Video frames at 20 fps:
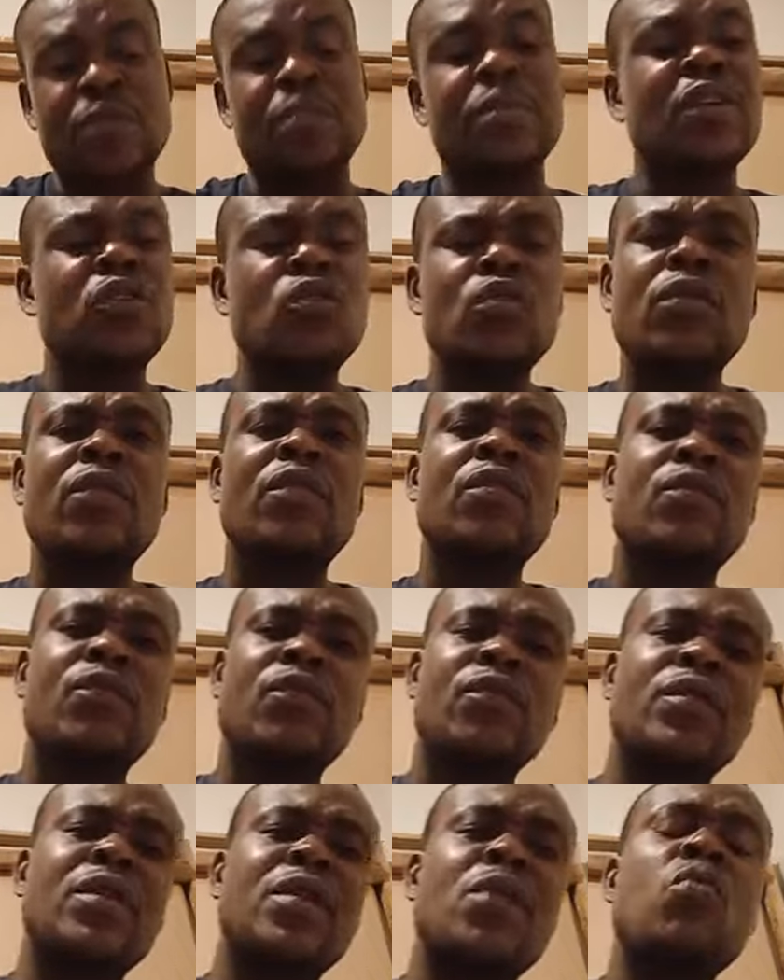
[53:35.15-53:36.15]

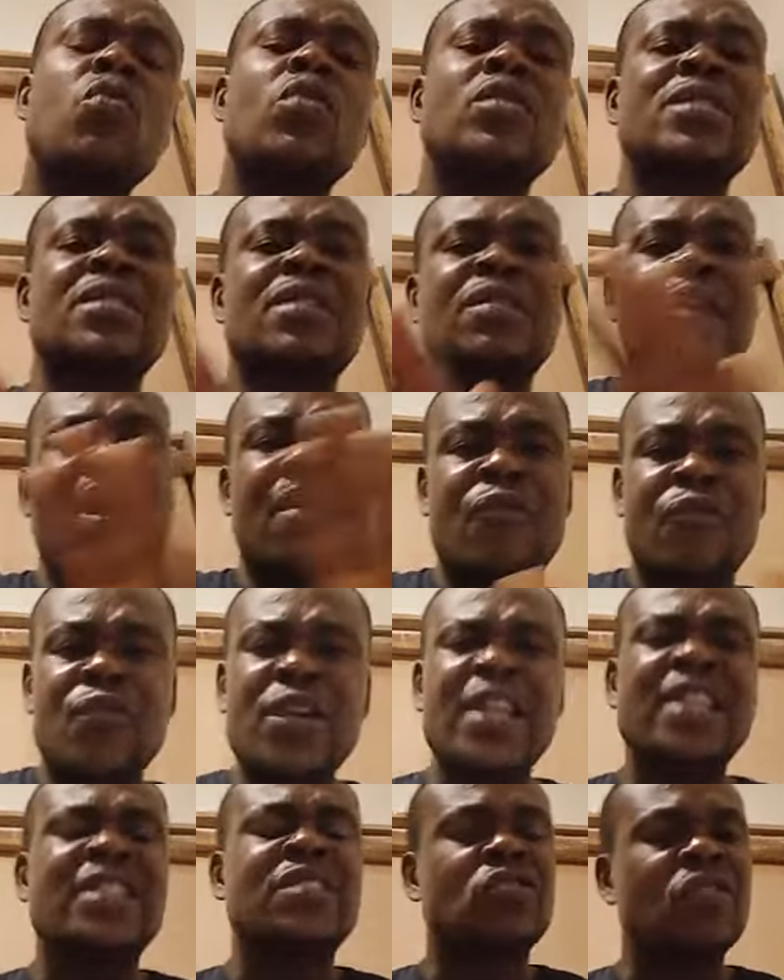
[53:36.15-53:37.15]
He was
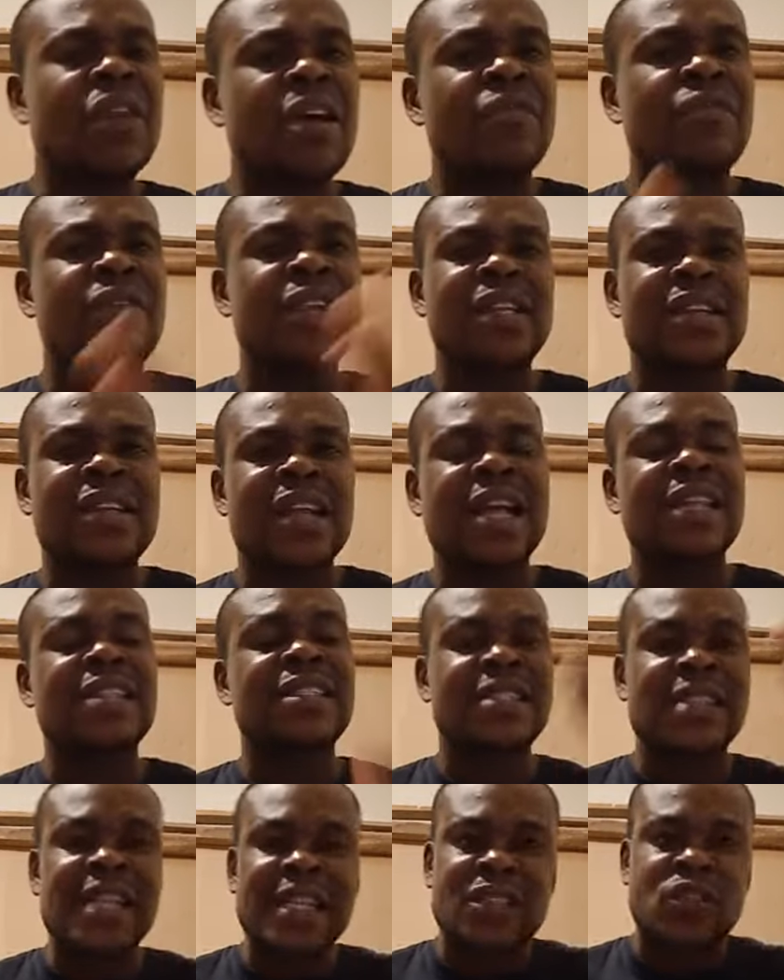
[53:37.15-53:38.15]
afraid traveling
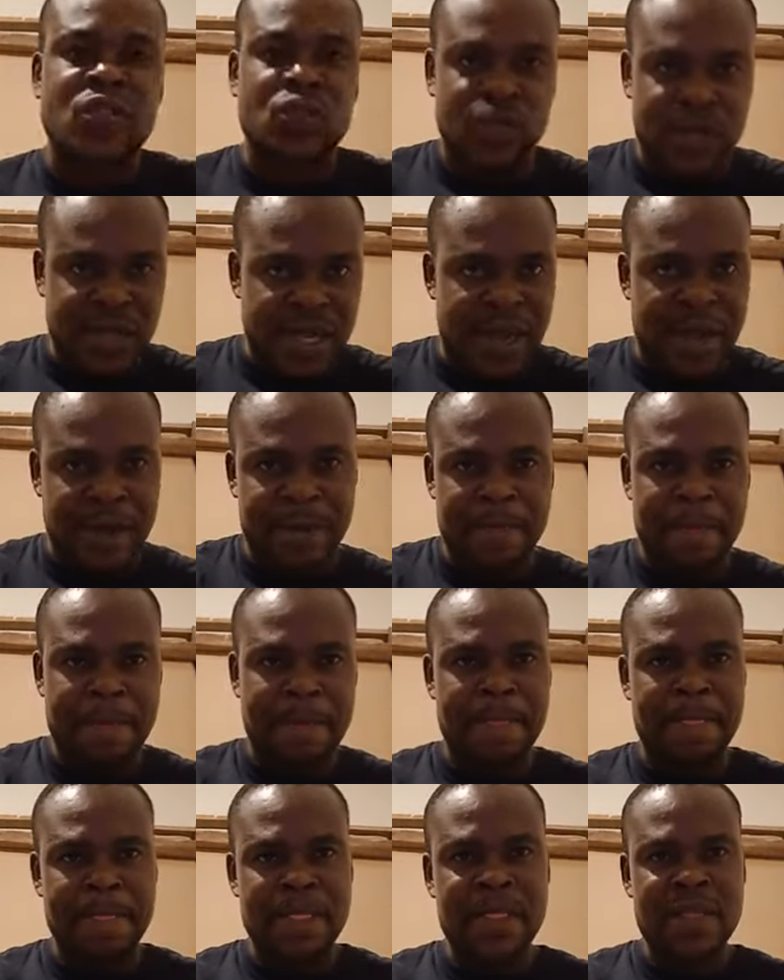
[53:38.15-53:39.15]
outside Sudan,
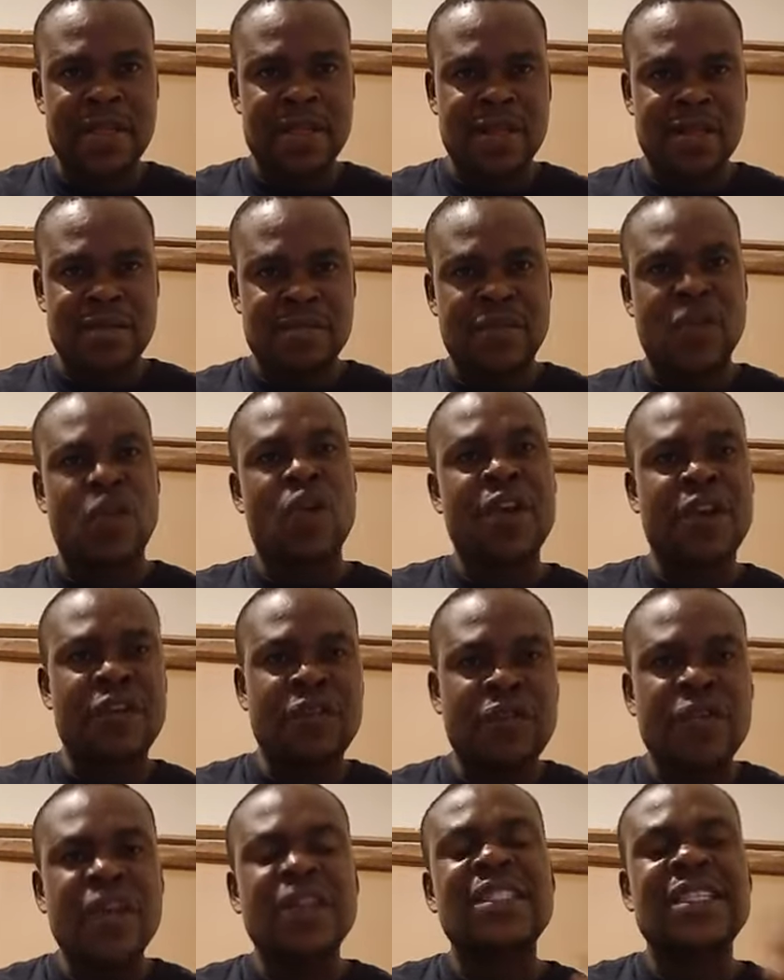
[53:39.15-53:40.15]
because he
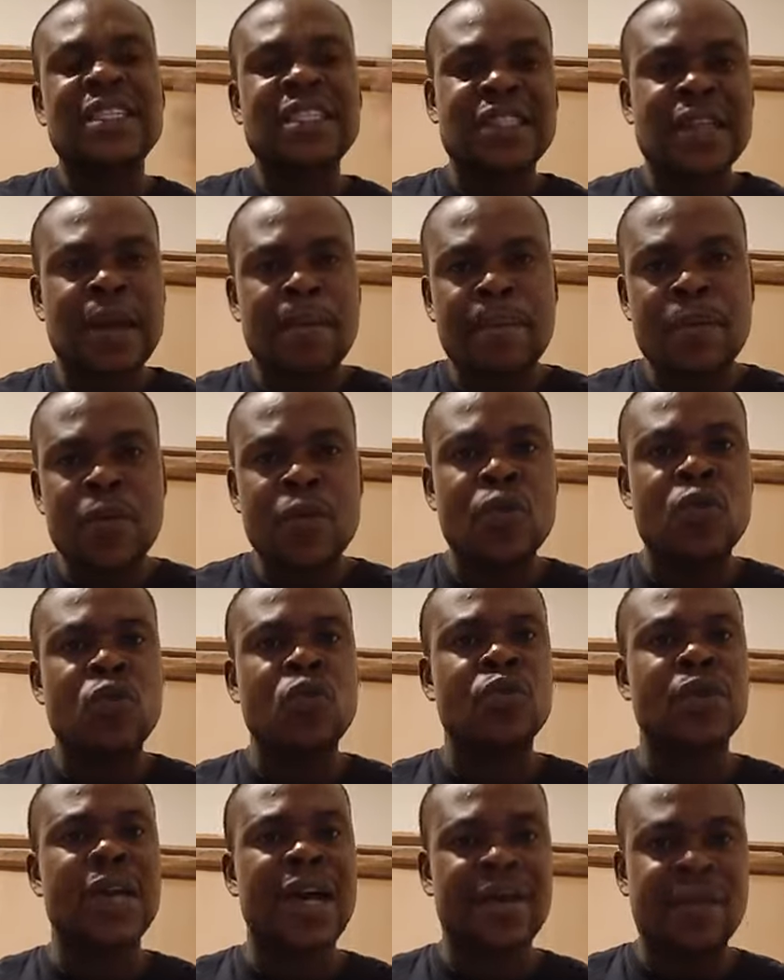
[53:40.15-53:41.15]
felt Interpol could
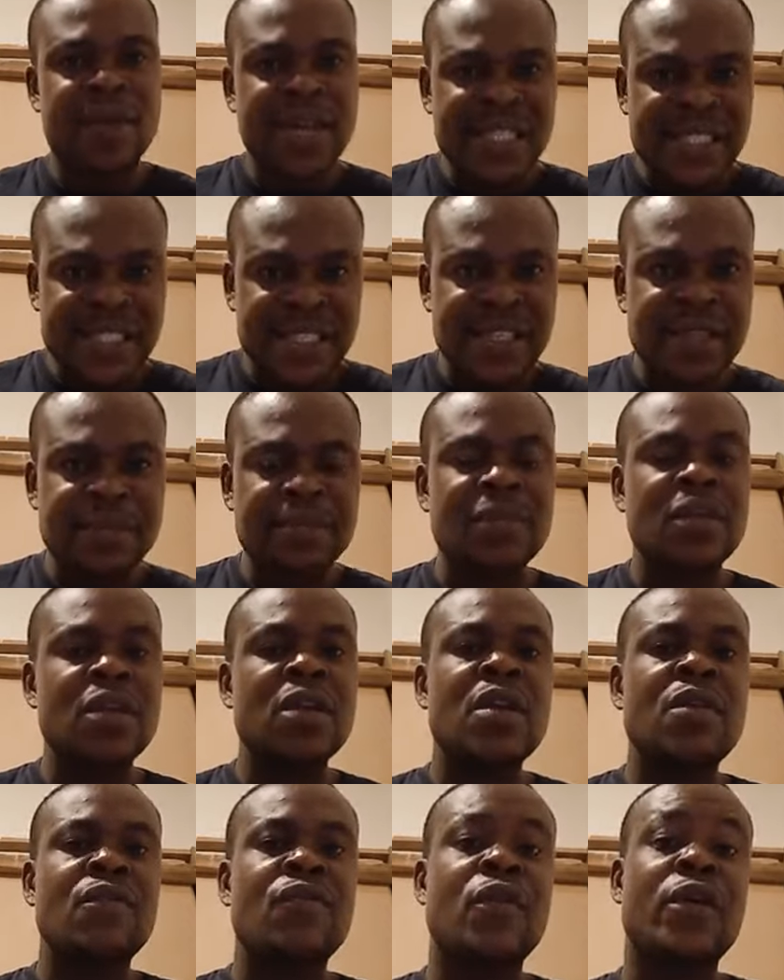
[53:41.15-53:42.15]
arrest him
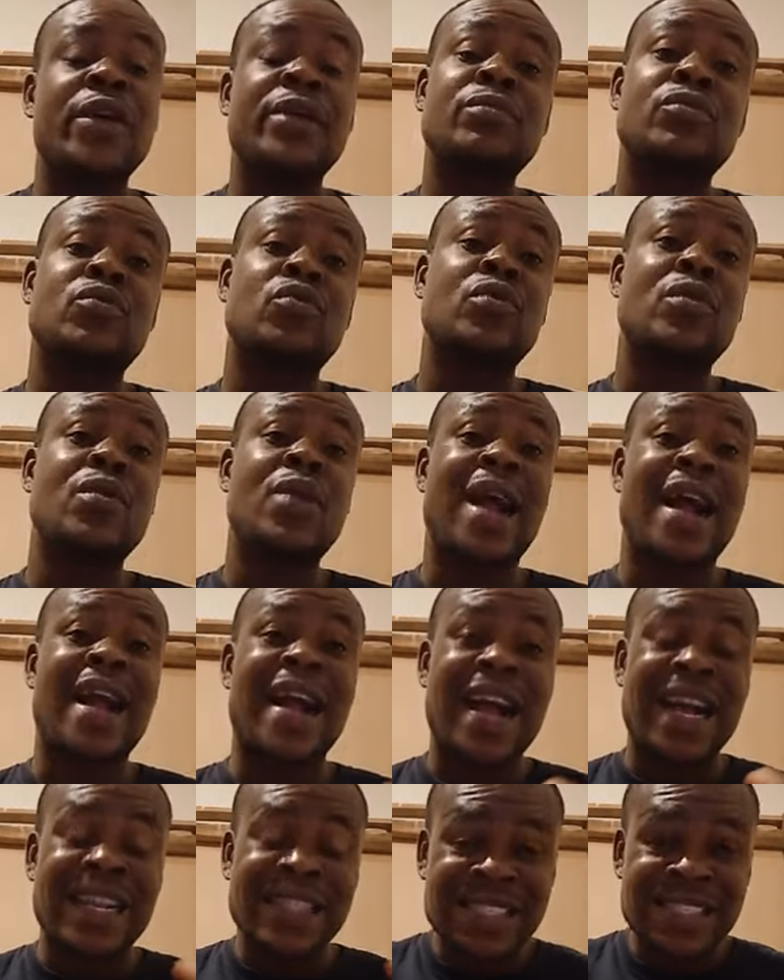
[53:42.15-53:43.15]
for him to go and
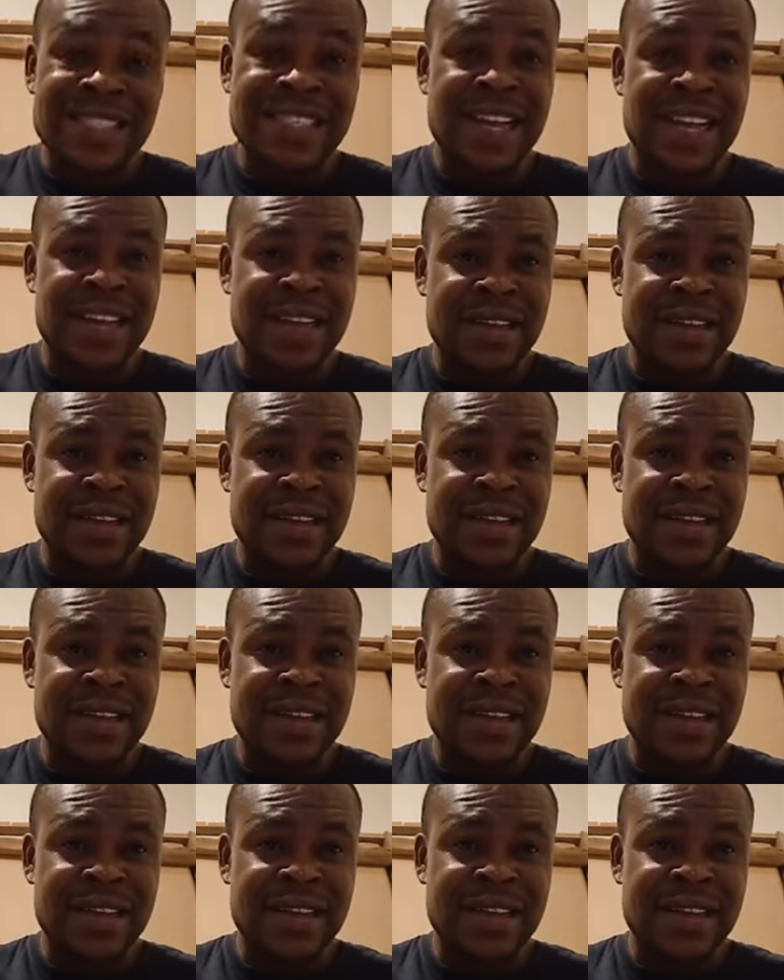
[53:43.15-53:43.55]
answer